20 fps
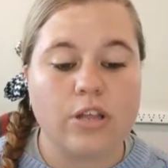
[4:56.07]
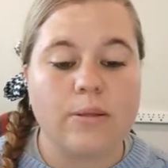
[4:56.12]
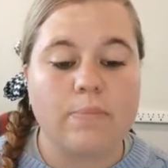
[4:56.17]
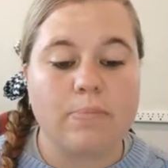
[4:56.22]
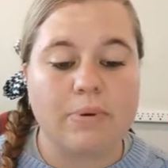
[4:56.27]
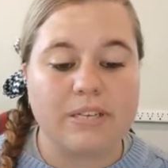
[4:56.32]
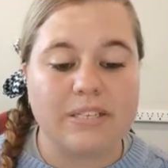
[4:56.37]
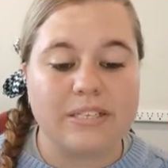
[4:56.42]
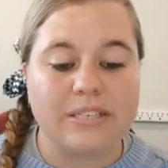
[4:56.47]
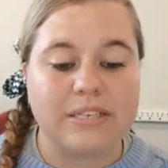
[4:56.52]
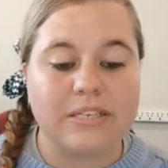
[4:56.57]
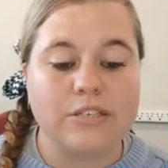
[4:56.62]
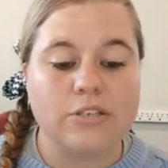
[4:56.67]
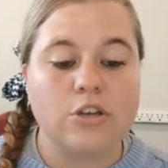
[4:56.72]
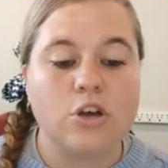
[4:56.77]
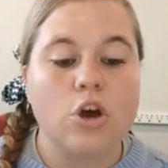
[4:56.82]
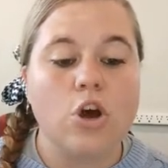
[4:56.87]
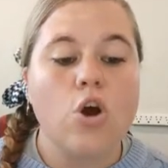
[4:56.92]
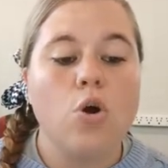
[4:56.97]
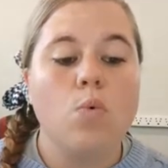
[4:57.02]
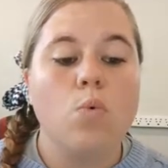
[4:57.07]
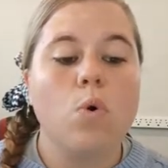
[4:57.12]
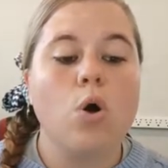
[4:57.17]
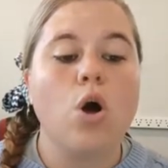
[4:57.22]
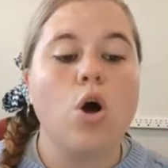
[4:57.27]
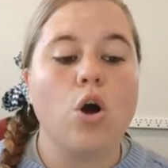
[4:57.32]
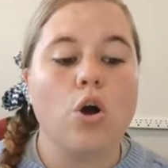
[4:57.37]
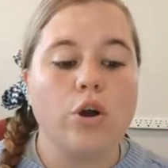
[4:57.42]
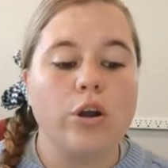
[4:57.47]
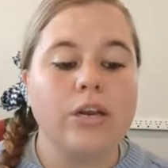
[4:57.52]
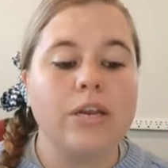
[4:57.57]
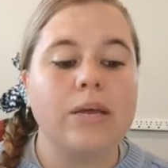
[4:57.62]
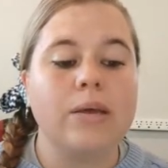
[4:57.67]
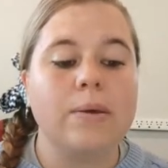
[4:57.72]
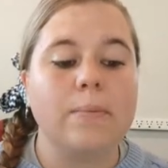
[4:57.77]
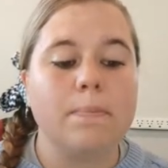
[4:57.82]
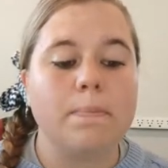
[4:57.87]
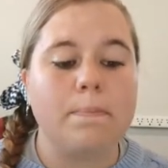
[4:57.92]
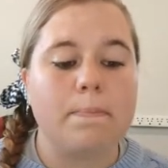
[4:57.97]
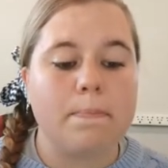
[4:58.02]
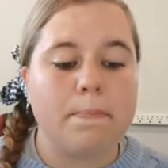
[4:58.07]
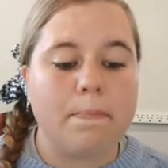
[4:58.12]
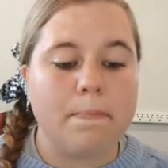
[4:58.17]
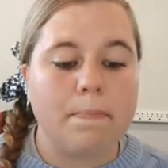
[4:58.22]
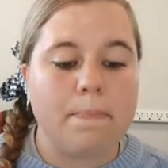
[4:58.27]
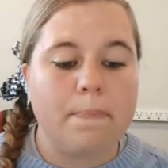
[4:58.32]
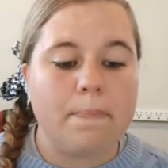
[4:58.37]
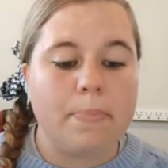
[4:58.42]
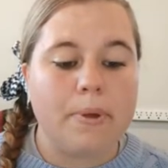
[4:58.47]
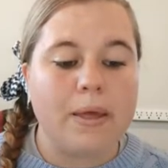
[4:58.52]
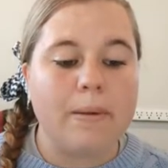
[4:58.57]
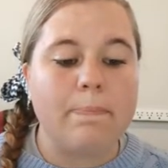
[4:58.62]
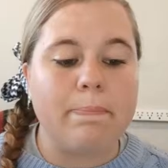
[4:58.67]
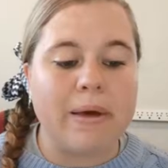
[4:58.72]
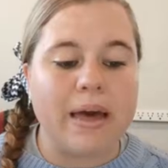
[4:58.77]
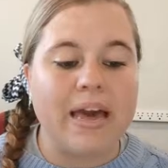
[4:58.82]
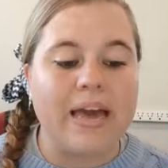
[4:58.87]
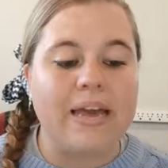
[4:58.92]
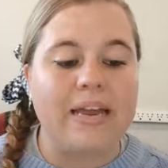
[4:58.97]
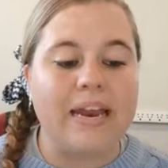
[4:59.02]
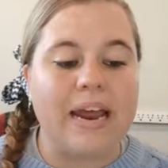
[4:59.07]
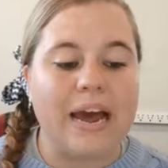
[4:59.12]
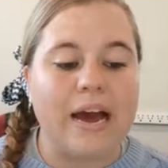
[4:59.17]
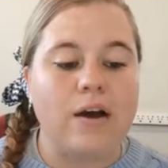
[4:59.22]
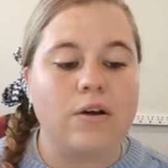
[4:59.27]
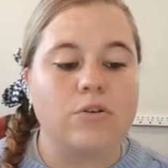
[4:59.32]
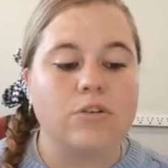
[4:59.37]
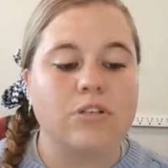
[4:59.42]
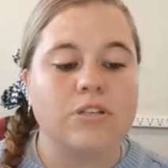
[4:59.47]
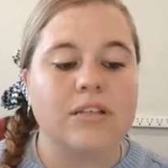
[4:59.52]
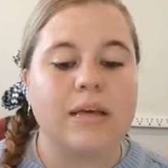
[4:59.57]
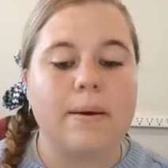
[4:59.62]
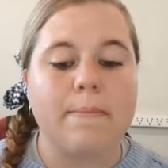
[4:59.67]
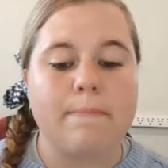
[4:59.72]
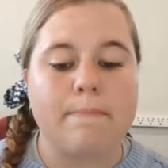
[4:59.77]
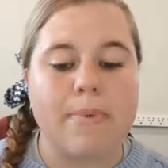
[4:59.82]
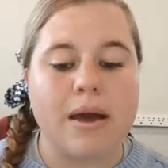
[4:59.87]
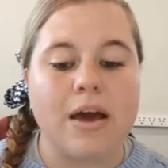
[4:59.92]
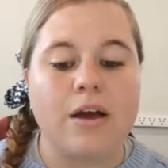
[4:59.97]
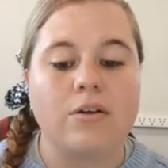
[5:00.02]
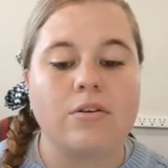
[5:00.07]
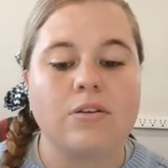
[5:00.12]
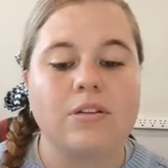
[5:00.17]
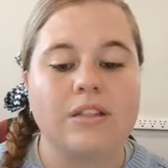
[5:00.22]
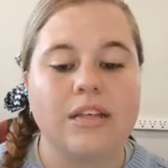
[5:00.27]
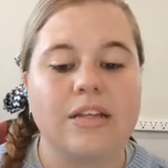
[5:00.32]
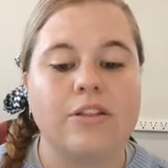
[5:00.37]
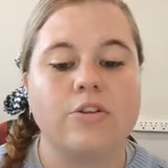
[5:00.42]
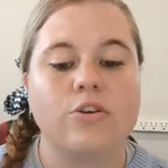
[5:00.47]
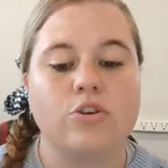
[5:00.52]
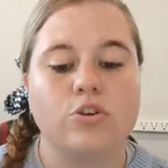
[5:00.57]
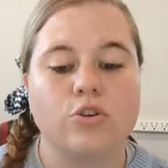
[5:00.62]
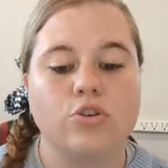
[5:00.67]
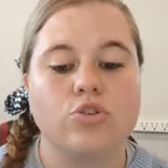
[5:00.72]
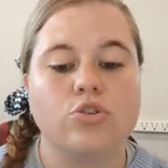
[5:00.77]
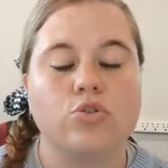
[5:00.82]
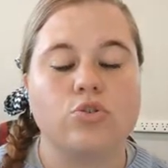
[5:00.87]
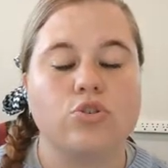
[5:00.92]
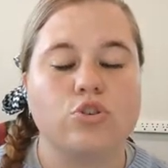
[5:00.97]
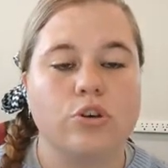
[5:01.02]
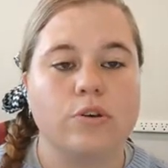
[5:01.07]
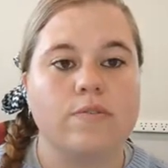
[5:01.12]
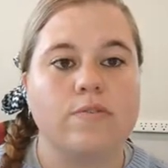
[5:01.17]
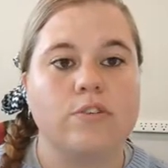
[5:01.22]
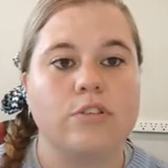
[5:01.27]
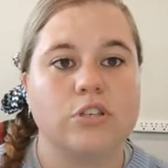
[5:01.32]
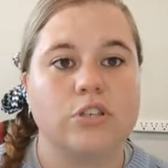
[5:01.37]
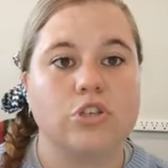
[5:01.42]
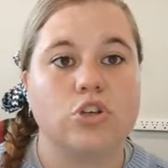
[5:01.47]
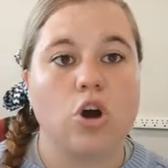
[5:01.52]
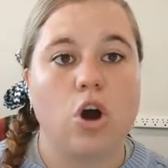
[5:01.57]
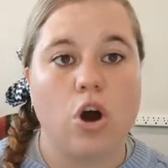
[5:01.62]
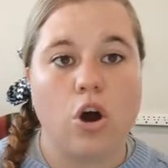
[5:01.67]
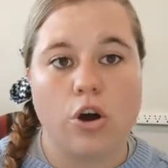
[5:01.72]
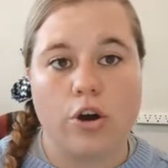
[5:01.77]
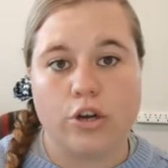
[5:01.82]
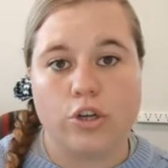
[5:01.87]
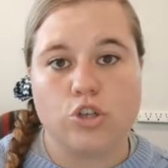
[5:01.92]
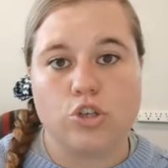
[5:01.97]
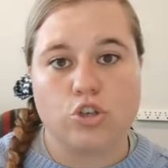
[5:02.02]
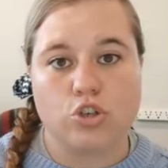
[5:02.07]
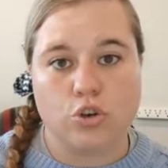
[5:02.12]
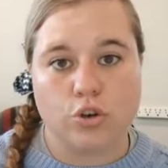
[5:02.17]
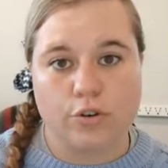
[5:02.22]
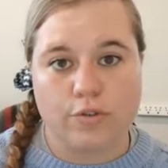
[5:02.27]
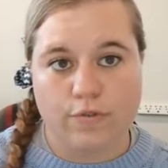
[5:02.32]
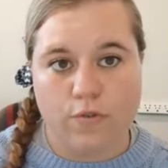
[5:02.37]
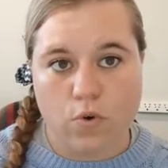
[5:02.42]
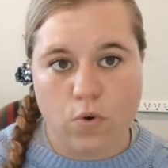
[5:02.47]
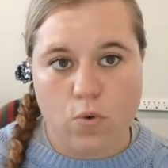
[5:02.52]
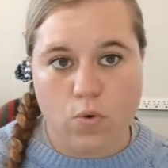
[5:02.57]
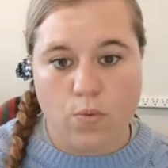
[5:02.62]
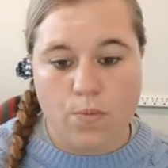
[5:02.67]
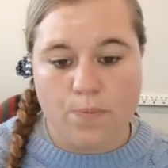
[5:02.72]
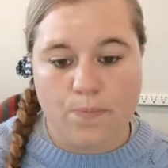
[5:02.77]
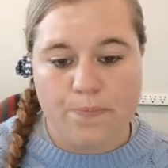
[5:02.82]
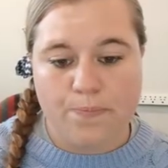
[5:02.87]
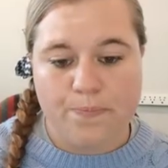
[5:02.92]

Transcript: business will only be paid out the amount that the goods or services are insured for.